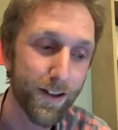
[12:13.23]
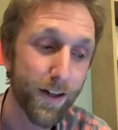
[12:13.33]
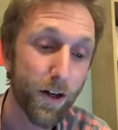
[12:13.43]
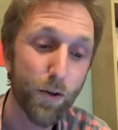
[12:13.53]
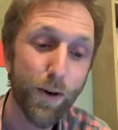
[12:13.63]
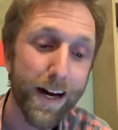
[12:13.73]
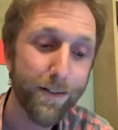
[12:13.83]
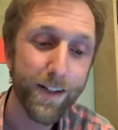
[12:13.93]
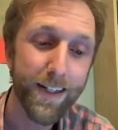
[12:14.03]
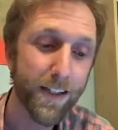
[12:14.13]

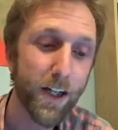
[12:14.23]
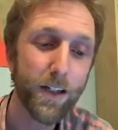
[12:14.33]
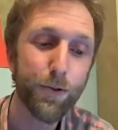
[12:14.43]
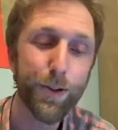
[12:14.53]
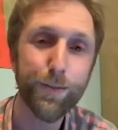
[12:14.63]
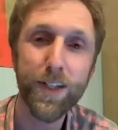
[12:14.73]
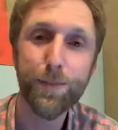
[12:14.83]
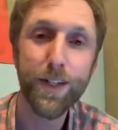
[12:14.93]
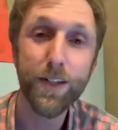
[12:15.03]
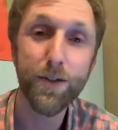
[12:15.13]
Arriving at Longwood must
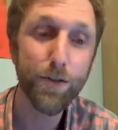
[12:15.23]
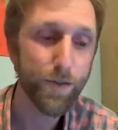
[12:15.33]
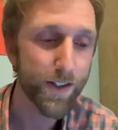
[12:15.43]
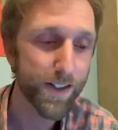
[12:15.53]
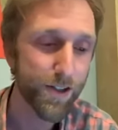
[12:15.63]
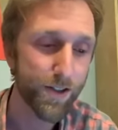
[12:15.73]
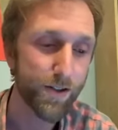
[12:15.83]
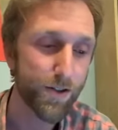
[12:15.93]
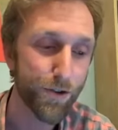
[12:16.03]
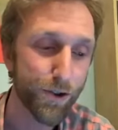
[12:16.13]
be a new
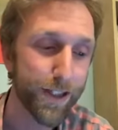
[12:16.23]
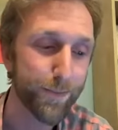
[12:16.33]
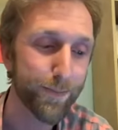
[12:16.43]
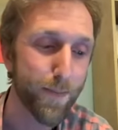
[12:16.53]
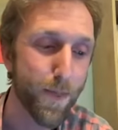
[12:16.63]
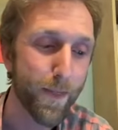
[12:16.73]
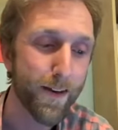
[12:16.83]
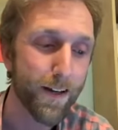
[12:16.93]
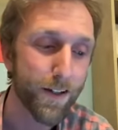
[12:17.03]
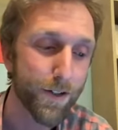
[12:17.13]
physician's dream.
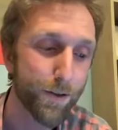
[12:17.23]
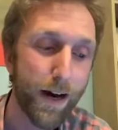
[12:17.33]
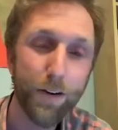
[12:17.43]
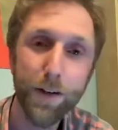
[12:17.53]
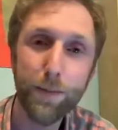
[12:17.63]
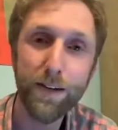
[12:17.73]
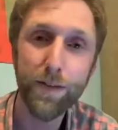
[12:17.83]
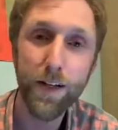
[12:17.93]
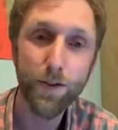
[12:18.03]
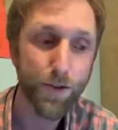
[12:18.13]
Surrounded by
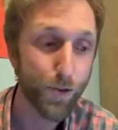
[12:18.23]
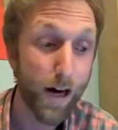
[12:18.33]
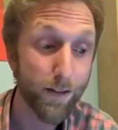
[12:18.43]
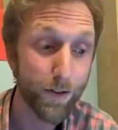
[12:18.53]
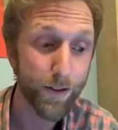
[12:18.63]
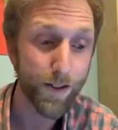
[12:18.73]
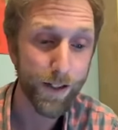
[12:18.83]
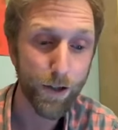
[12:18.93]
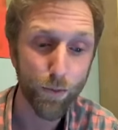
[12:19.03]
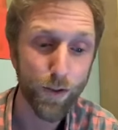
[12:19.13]
fellow strivers
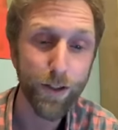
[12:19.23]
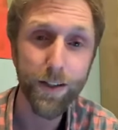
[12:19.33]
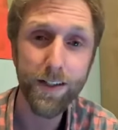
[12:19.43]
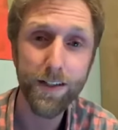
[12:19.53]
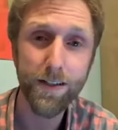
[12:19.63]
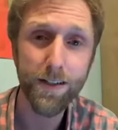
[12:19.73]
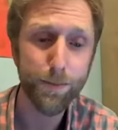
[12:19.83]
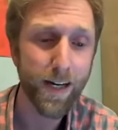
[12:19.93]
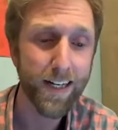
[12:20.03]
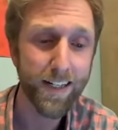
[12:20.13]
and careerists,
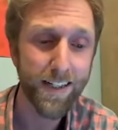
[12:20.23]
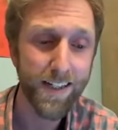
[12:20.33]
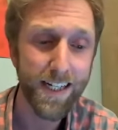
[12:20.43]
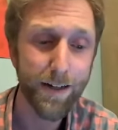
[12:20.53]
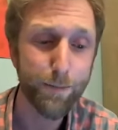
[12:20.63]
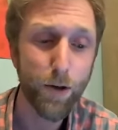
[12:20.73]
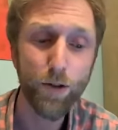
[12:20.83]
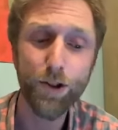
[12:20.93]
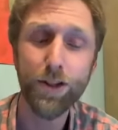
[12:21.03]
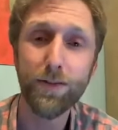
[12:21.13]
bodies set in
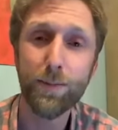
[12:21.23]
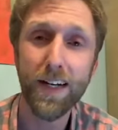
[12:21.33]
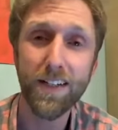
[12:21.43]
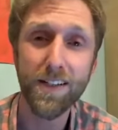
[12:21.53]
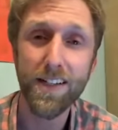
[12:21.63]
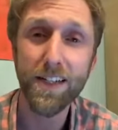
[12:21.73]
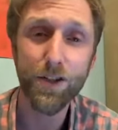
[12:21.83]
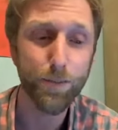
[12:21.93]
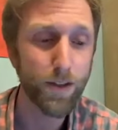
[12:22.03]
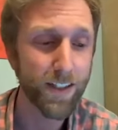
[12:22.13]
motion by
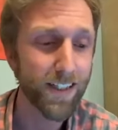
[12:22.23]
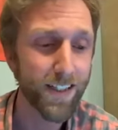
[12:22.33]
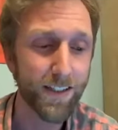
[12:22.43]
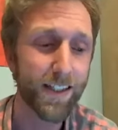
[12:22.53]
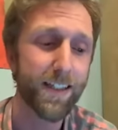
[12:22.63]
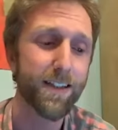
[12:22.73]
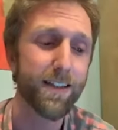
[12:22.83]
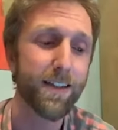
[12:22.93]
insatiable intellect,